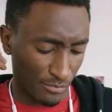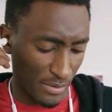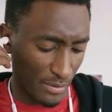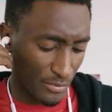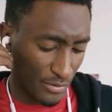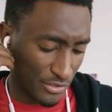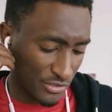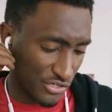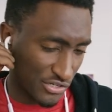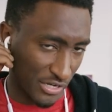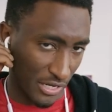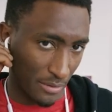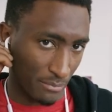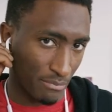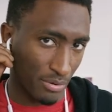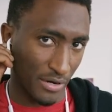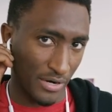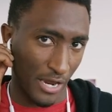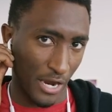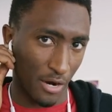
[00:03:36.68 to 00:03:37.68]
some people can just
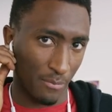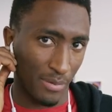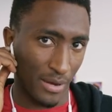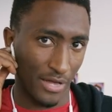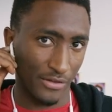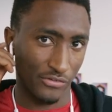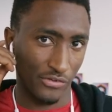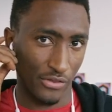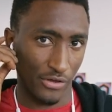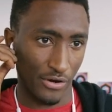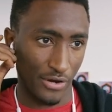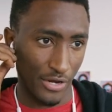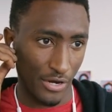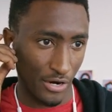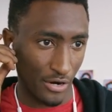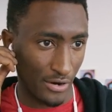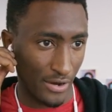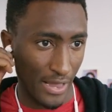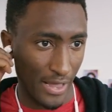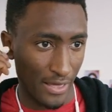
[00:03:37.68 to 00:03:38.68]
like put AirPods in their
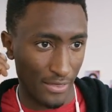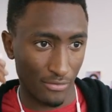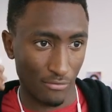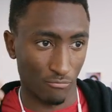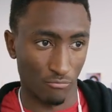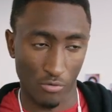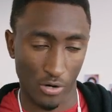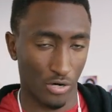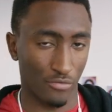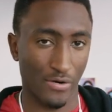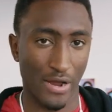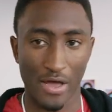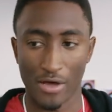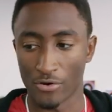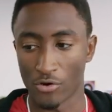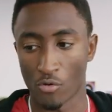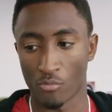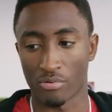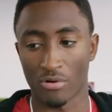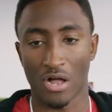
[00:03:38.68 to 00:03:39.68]
ear and run
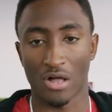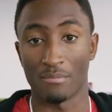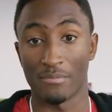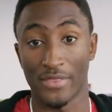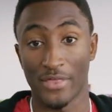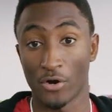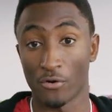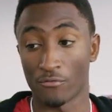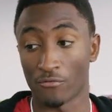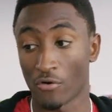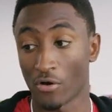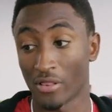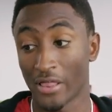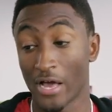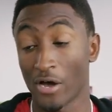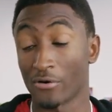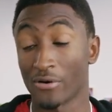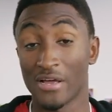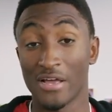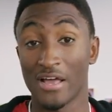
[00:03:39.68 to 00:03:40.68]
around no problem and they don't fall
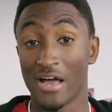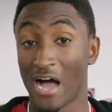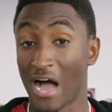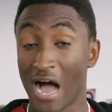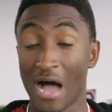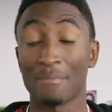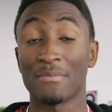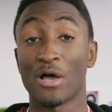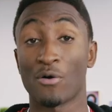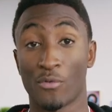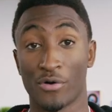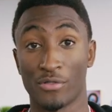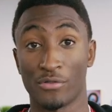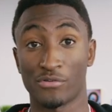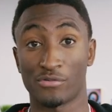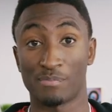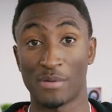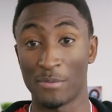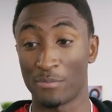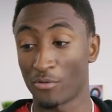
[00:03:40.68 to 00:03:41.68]
out. I'm not one of
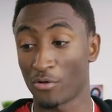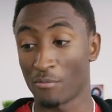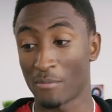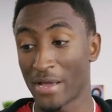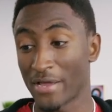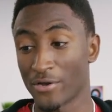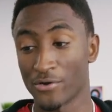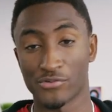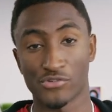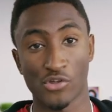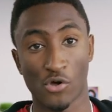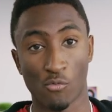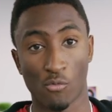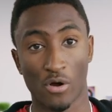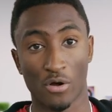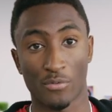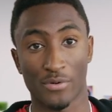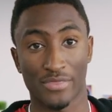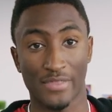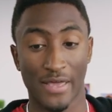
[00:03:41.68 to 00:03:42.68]
those people, my ears don't
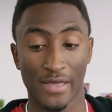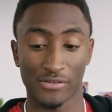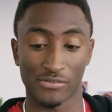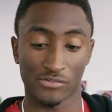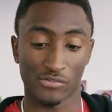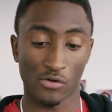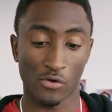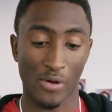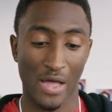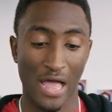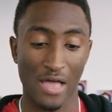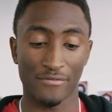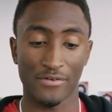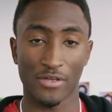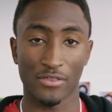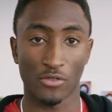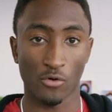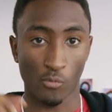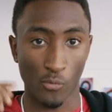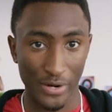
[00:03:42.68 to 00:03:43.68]
work with that, so
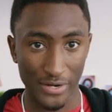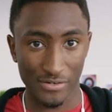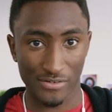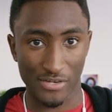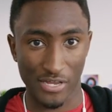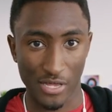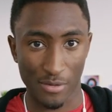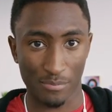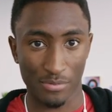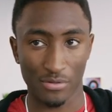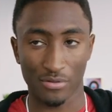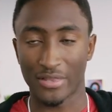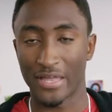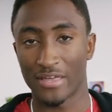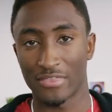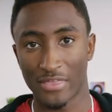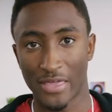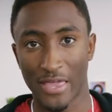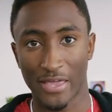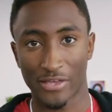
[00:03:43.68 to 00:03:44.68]
having the wingtip
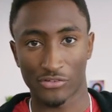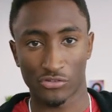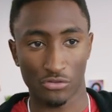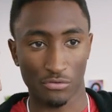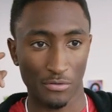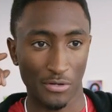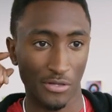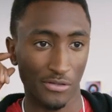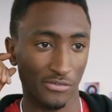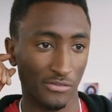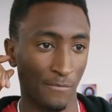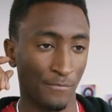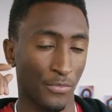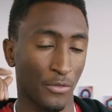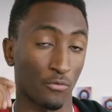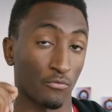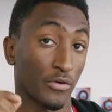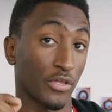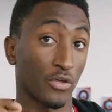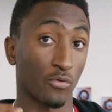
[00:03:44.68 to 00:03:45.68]
like the X3s
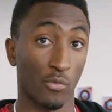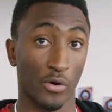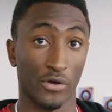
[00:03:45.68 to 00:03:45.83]
really